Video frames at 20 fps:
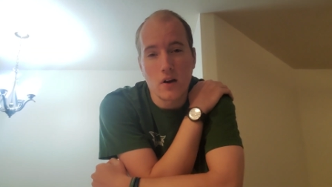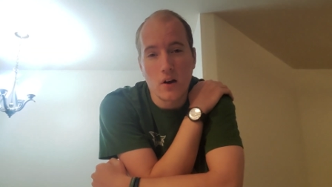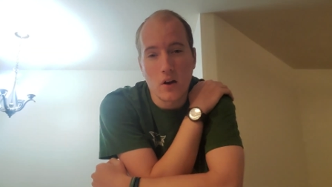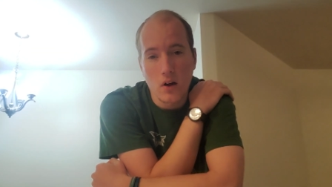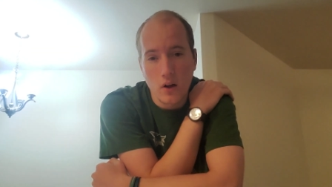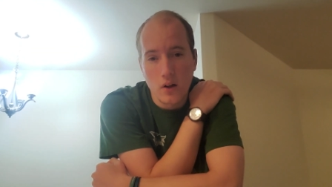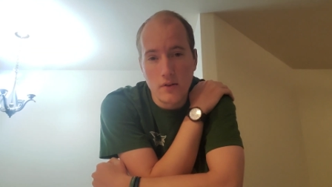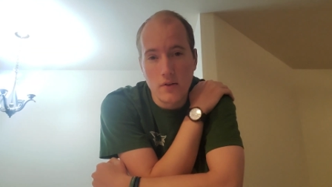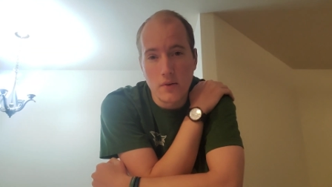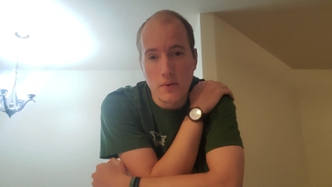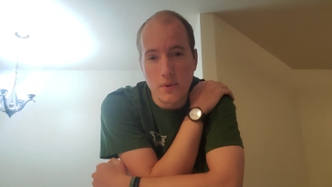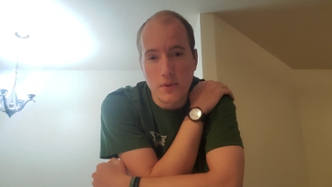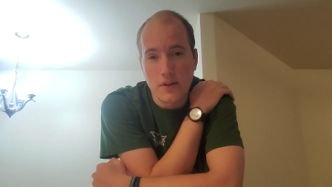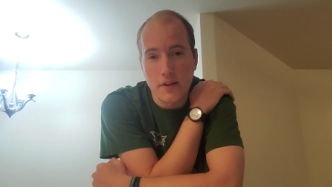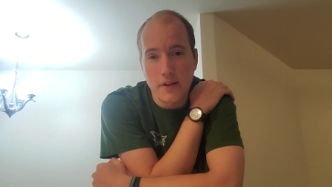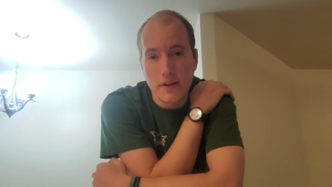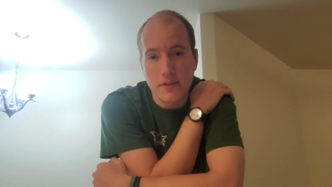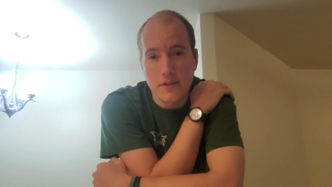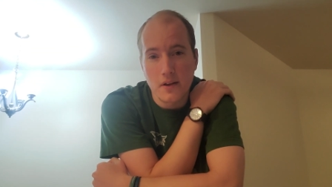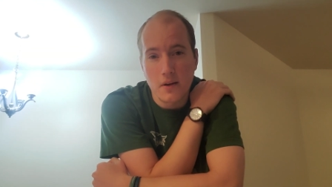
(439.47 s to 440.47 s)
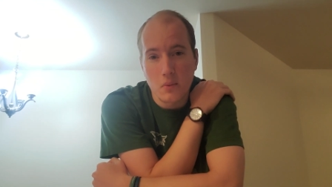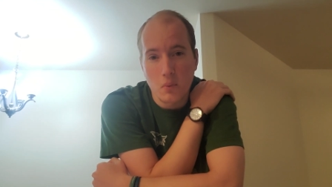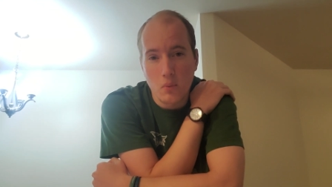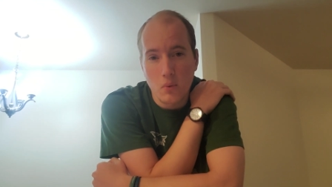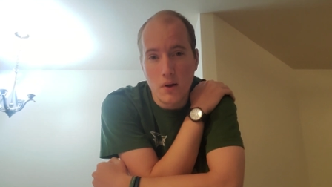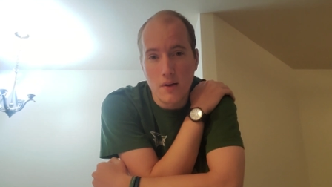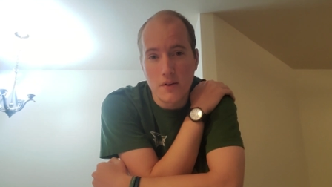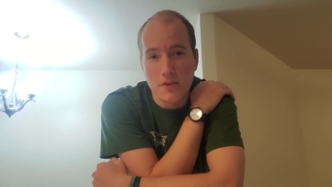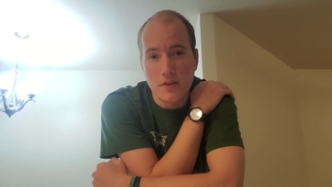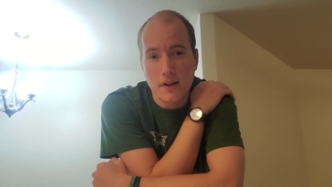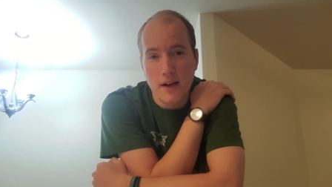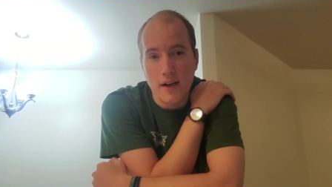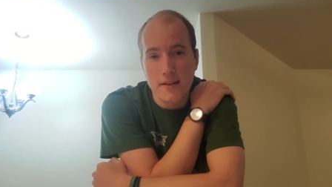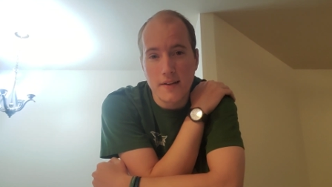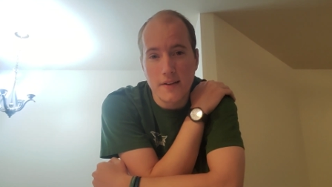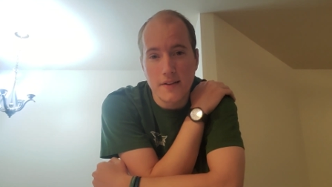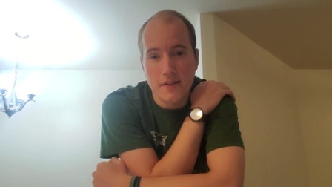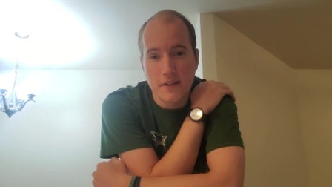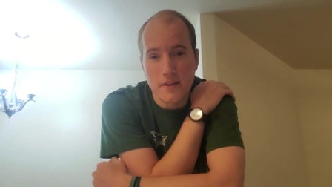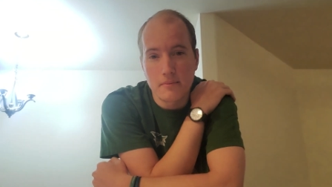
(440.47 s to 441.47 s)
all those things at once kind
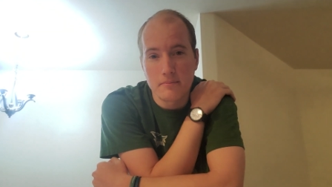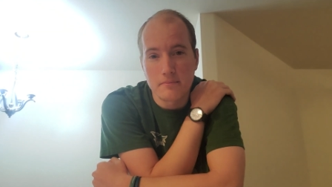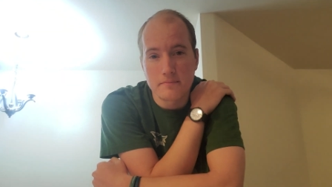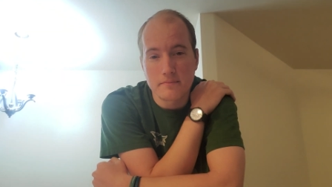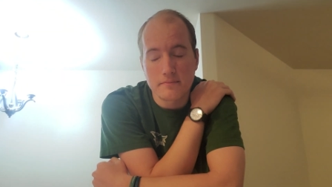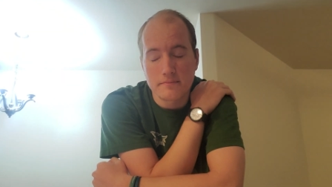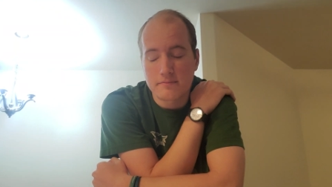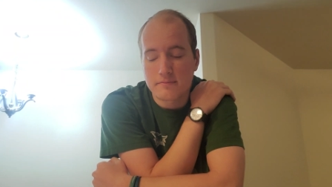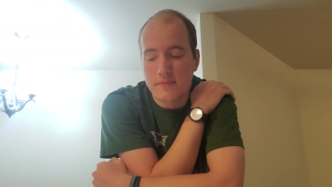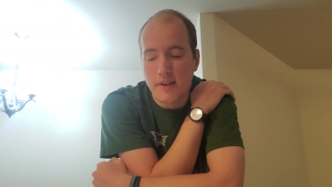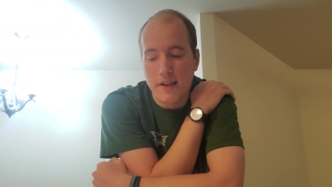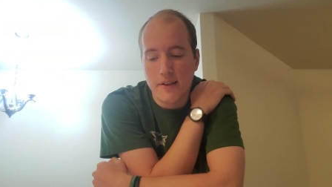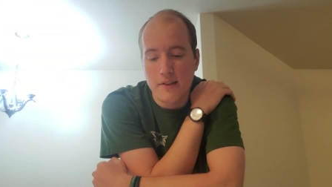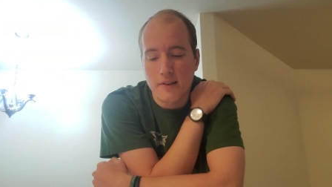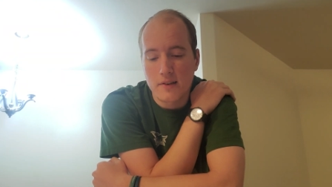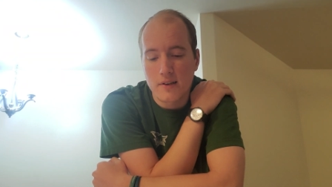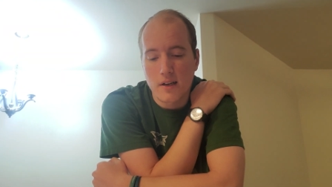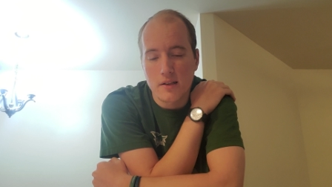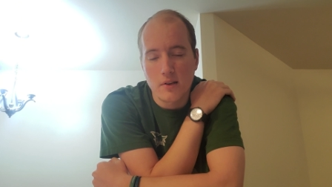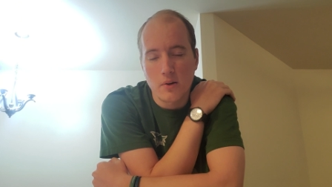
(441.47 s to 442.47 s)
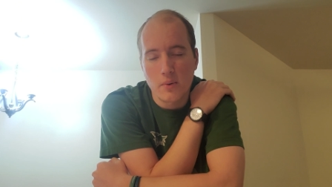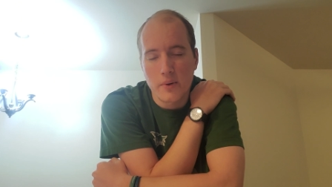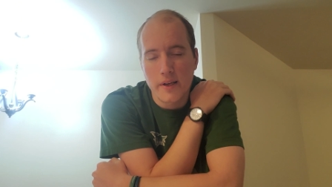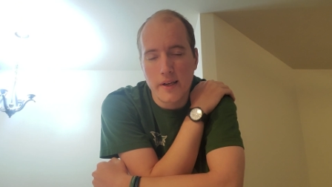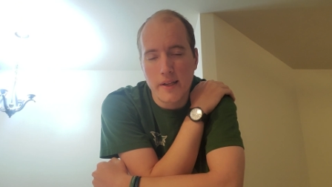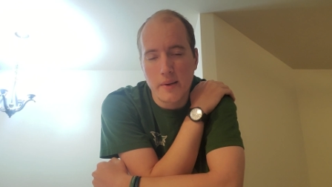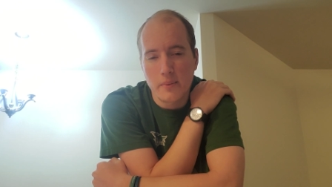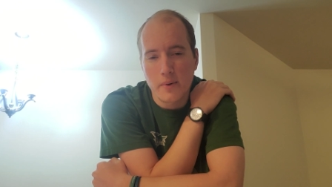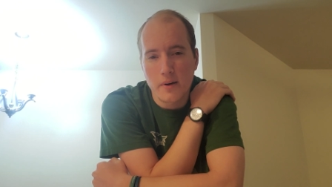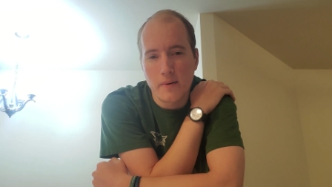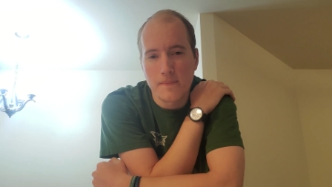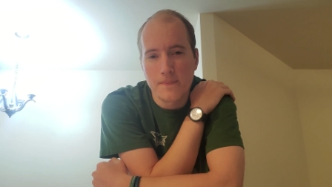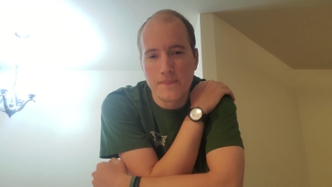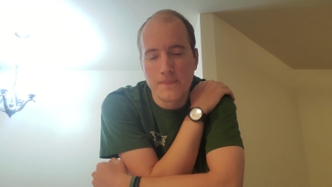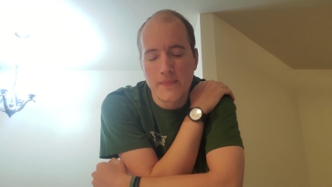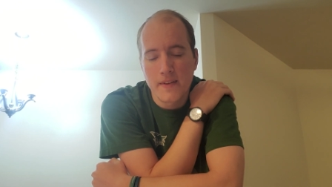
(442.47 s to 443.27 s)
of seem like they're not going anywhere.